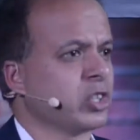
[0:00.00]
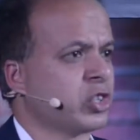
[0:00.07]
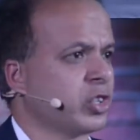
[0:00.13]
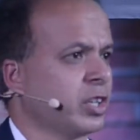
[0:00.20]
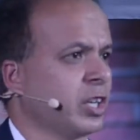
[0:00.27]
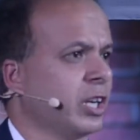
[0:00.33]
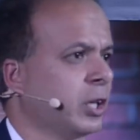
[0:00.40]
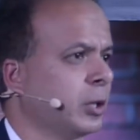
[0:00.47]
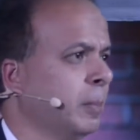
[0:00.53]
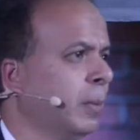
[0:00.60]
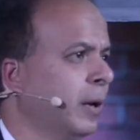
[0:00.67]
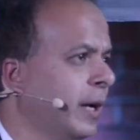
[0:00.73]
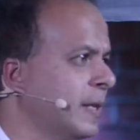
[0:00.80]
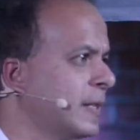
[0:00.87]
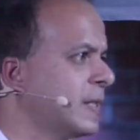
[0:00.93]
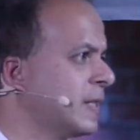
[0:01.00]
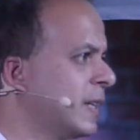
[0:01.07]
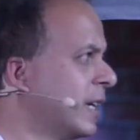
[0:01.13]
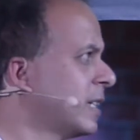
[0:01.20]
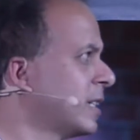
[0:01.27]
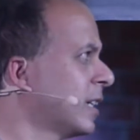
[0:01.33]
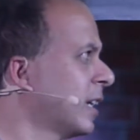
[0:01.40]
a Sharia-compliant
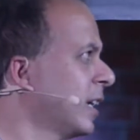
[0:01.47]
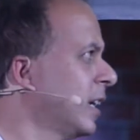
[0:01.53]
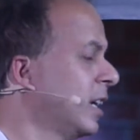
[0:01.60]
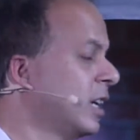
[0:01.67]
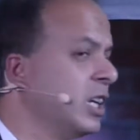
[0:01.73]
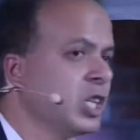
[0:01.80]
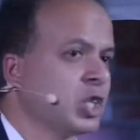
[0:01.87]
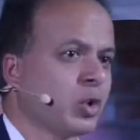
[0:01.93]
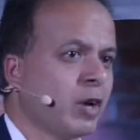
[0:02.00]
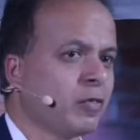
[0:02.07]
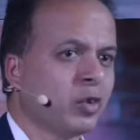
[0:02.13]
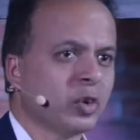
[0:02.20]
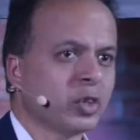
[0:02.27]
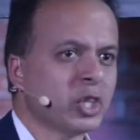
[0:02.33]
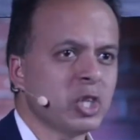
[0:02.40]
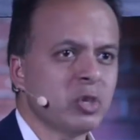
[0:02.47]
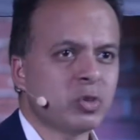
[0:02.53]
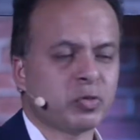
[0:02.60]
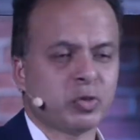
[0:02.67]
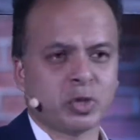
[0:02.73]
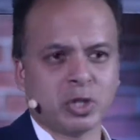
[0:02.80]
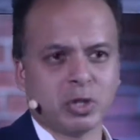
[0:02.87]
society. So I've got news
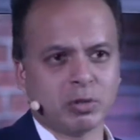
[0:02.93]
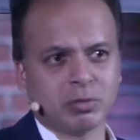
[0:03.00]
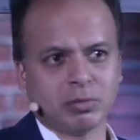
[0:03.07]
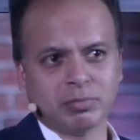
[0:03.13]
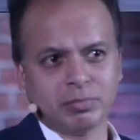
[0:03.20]
for you,